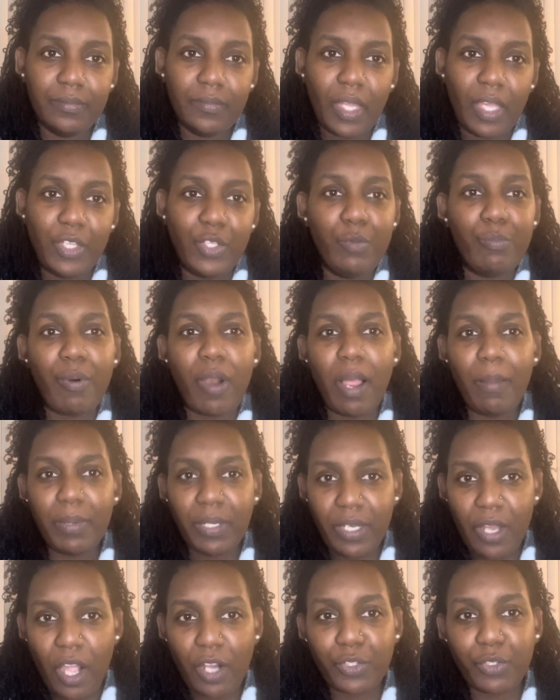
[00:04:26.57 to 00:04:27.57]
You probably
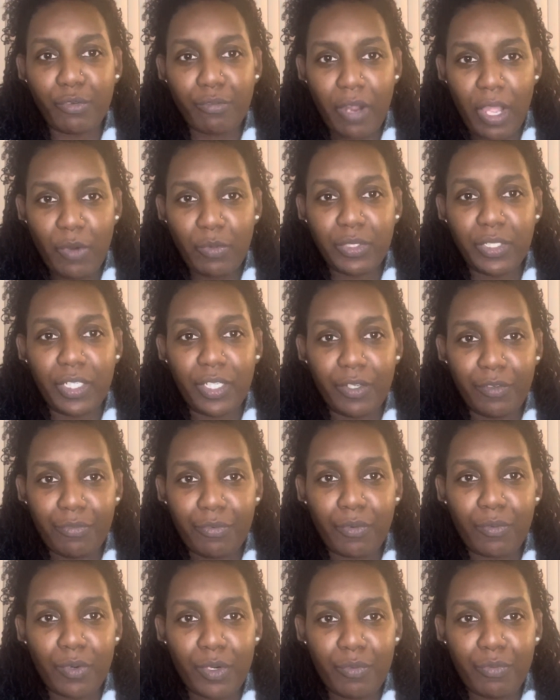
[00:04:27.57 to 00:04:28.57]
knocked her out there
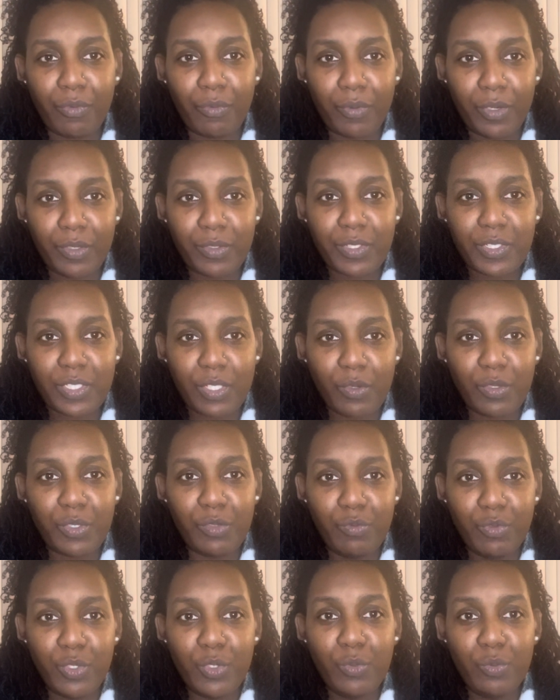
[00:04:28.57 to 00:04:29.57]
for real. So
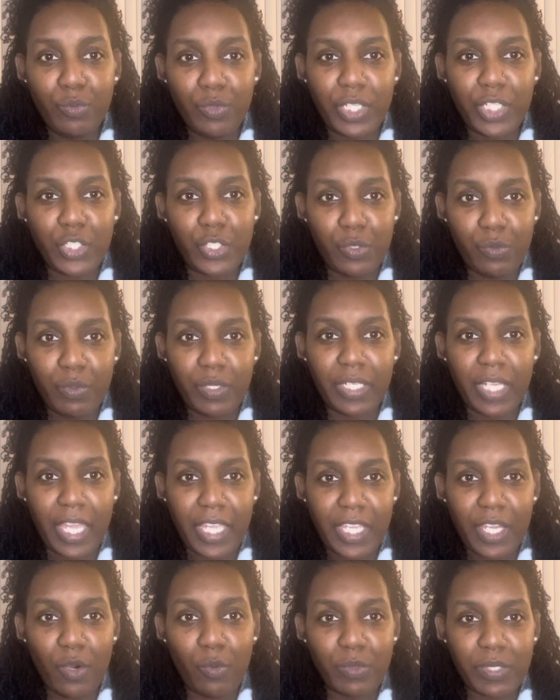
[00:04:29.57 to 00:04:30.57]
you knew that you and
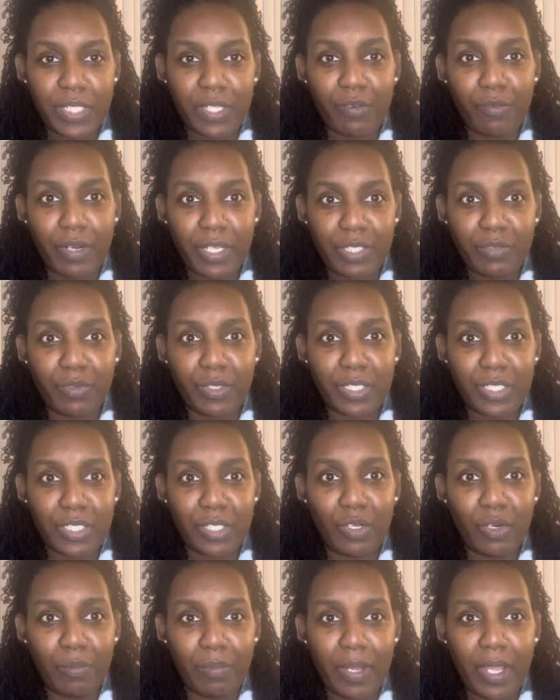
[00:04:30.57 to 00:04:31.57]
Danielle was in a race for the
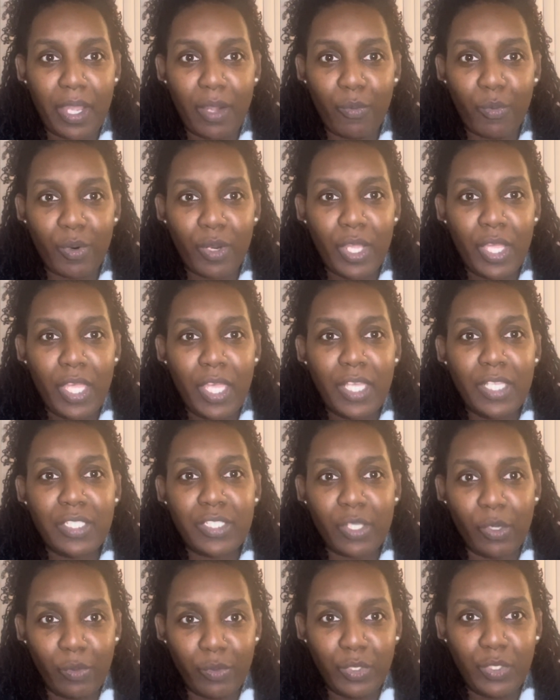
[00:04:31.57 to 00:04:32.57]
seer power.
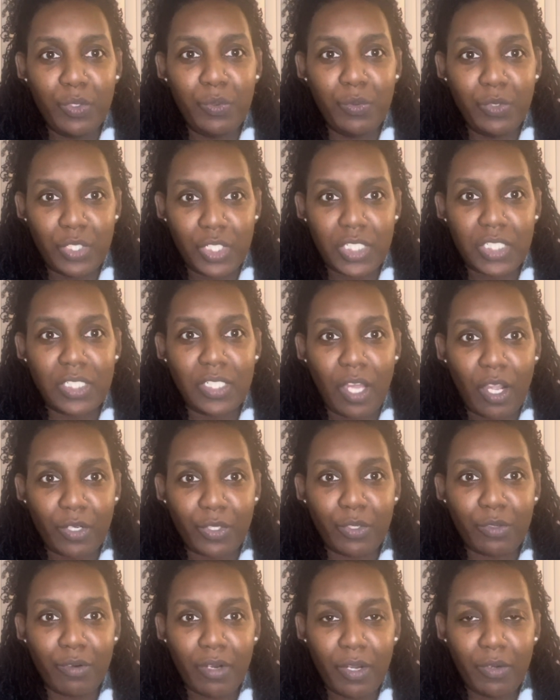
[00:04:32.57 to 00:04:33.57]
So you just
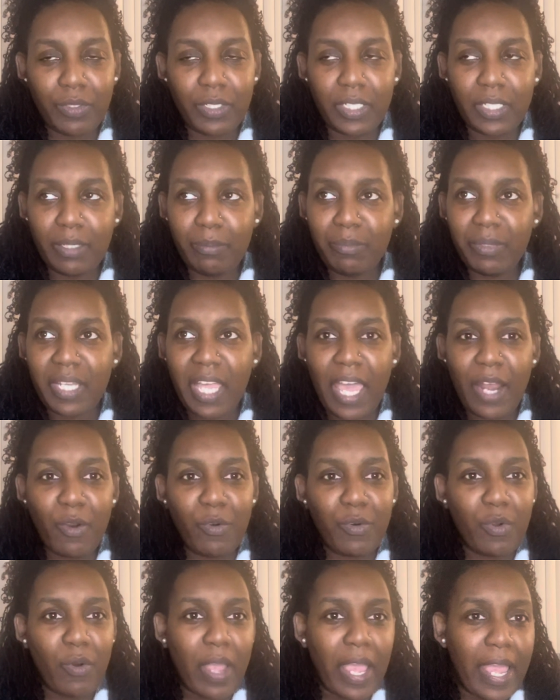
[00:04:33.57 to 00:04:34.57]
knocked her out there. But I
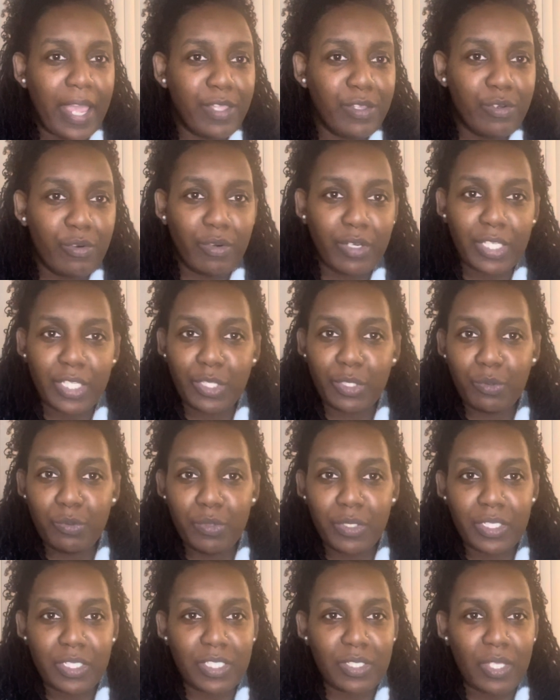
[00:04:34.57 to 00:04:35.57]
don't know how you're going to get through
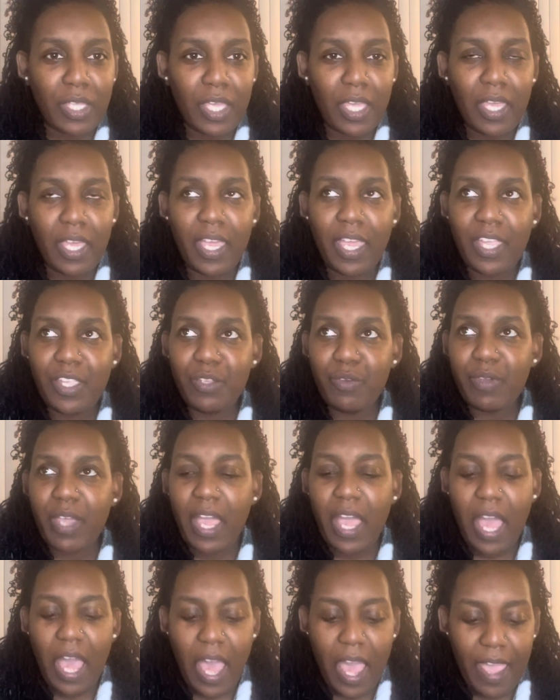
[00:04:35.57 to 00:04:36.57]
this. And you
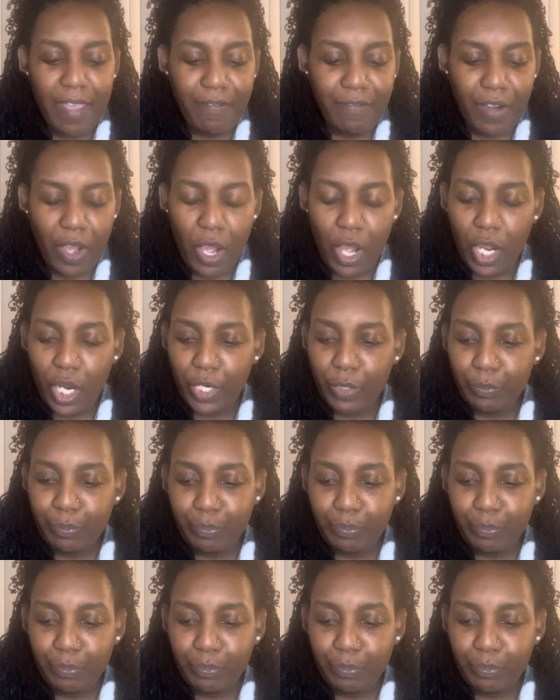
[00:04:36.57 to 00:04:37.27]
got Ivar.